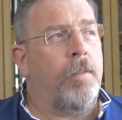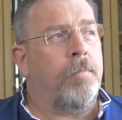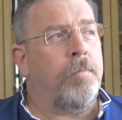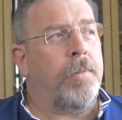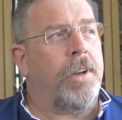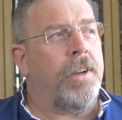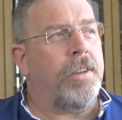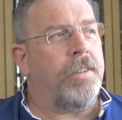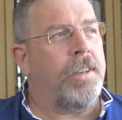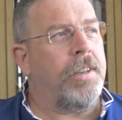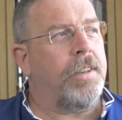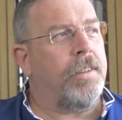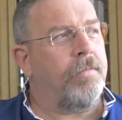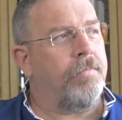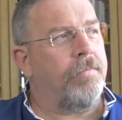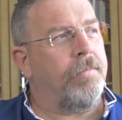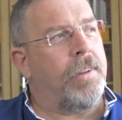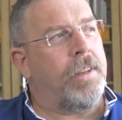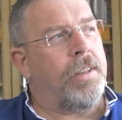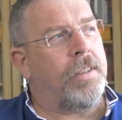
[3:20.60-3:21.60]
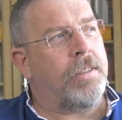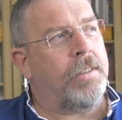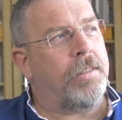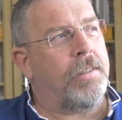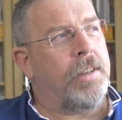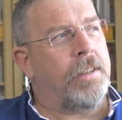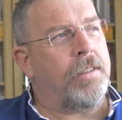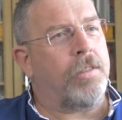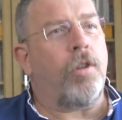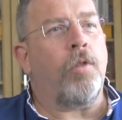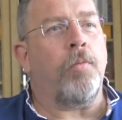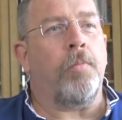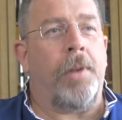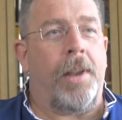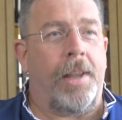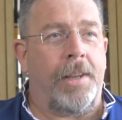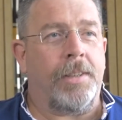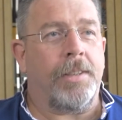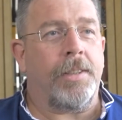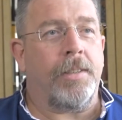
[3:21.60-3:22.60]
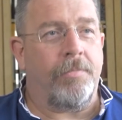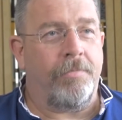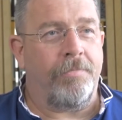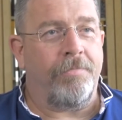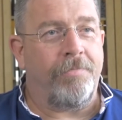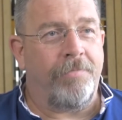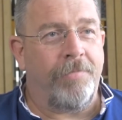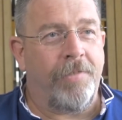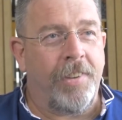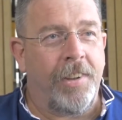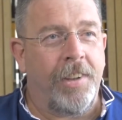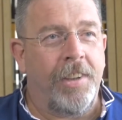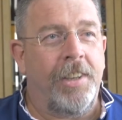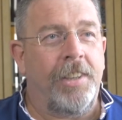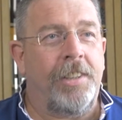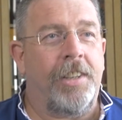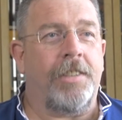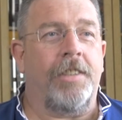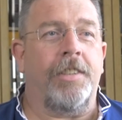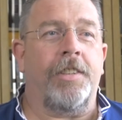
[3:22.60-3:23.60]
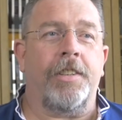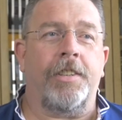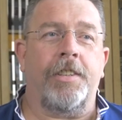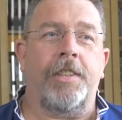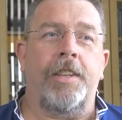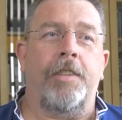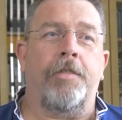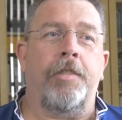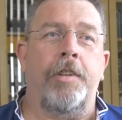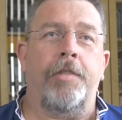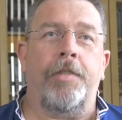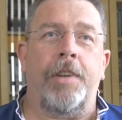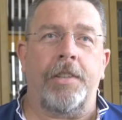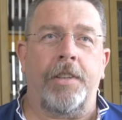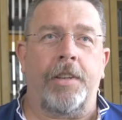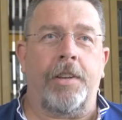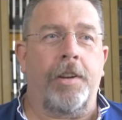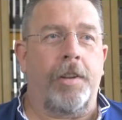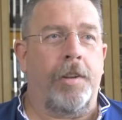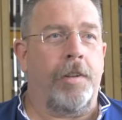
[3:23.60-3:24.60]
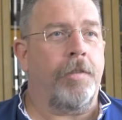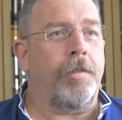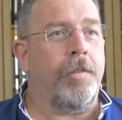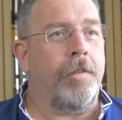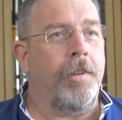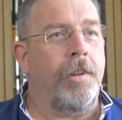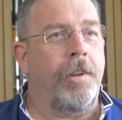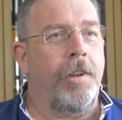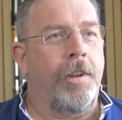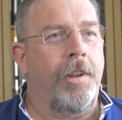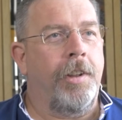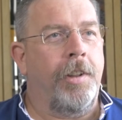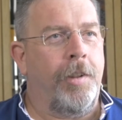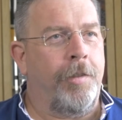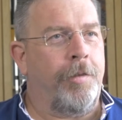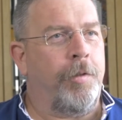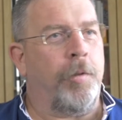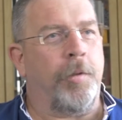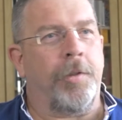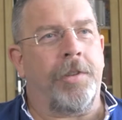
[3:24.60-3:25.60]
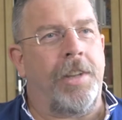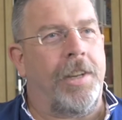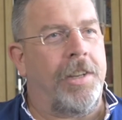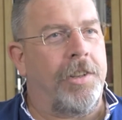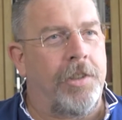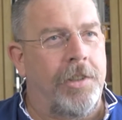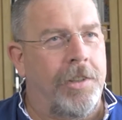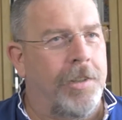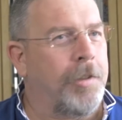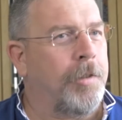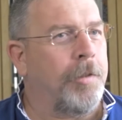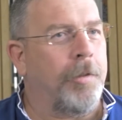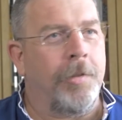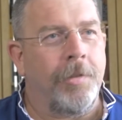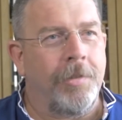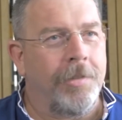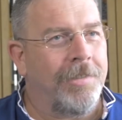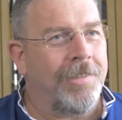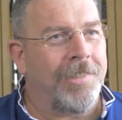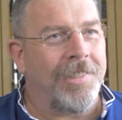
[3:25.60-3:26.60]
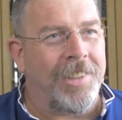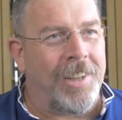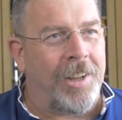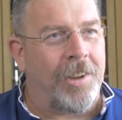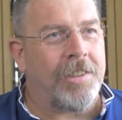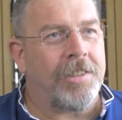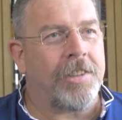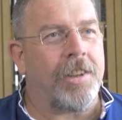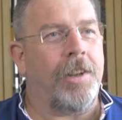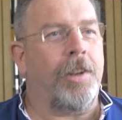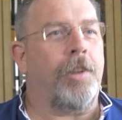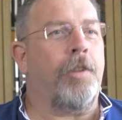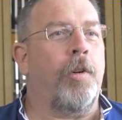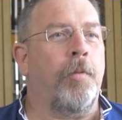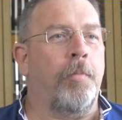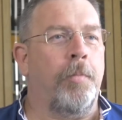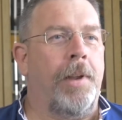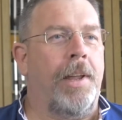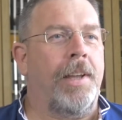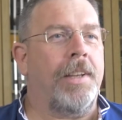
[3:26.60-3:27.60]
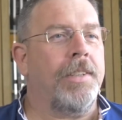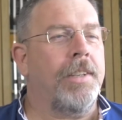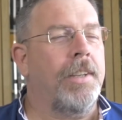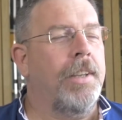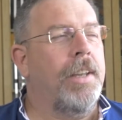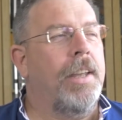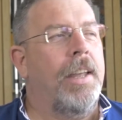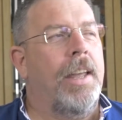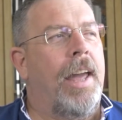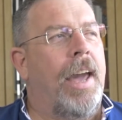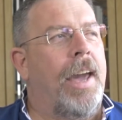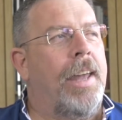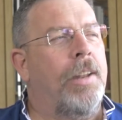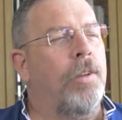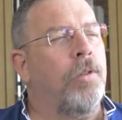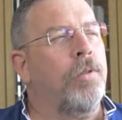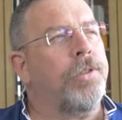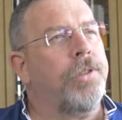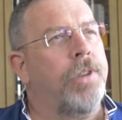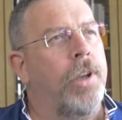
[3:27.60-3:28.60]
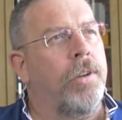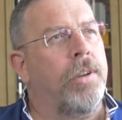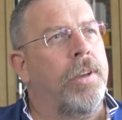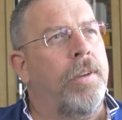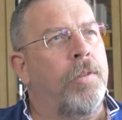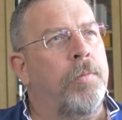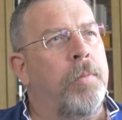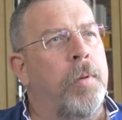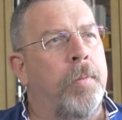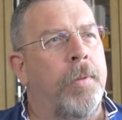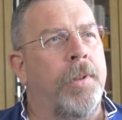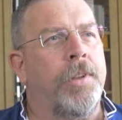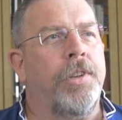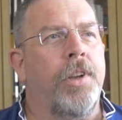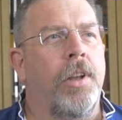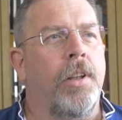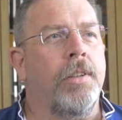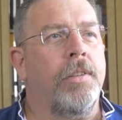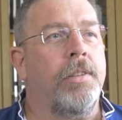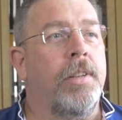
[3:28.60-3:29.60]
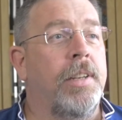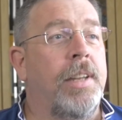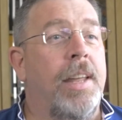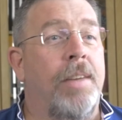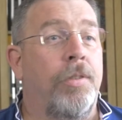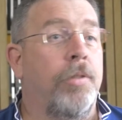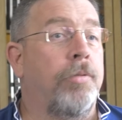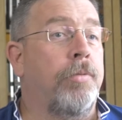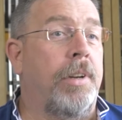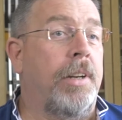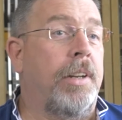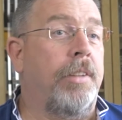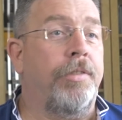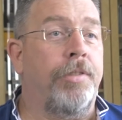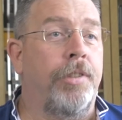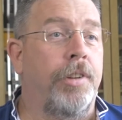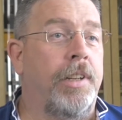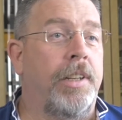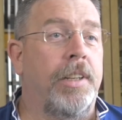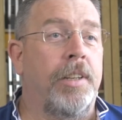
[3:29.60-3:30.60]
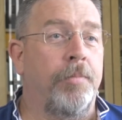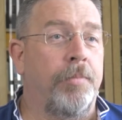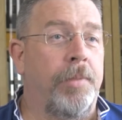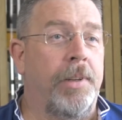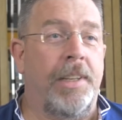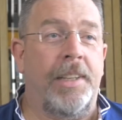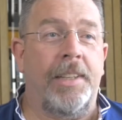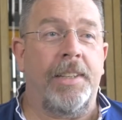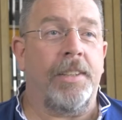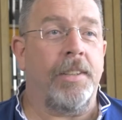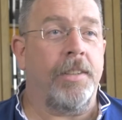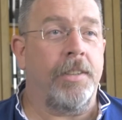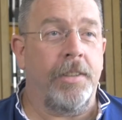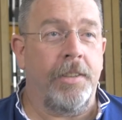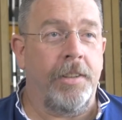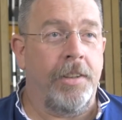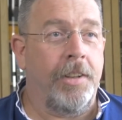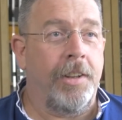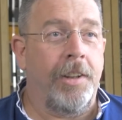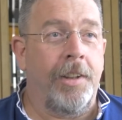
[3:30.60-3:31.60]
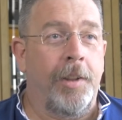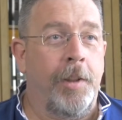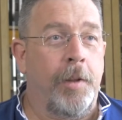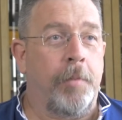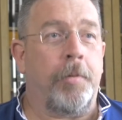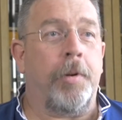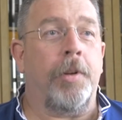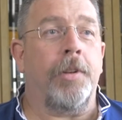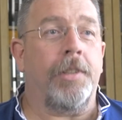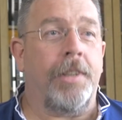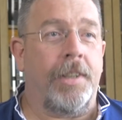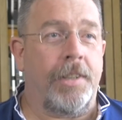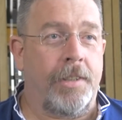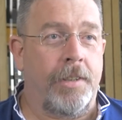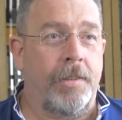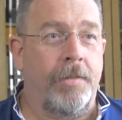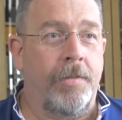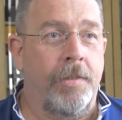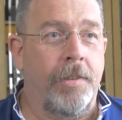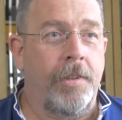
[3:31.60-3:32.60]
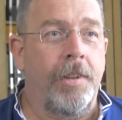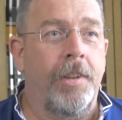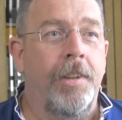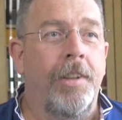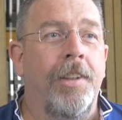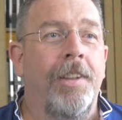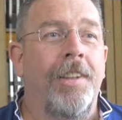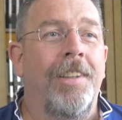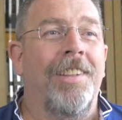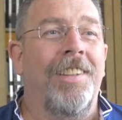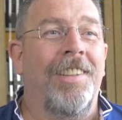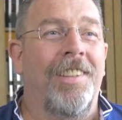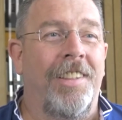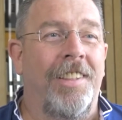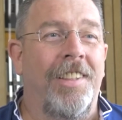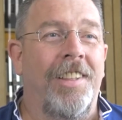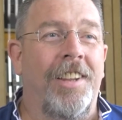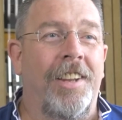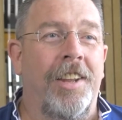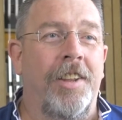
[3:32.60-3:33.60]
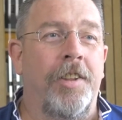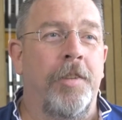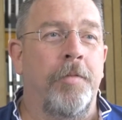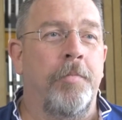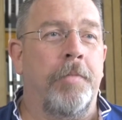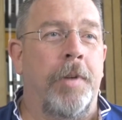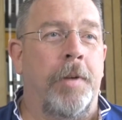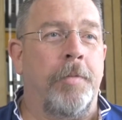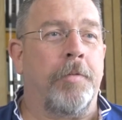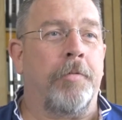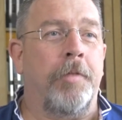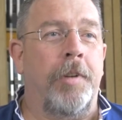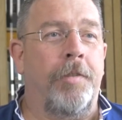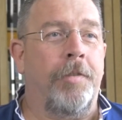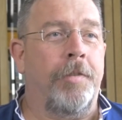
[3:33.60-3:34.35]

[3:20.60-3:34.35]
because it's complex. It doesn't just see grief as a kind of the 4 stages, or, you know, it's kind of complex, and it also gives people a chance to never really fully complete the process. You know, that perhaps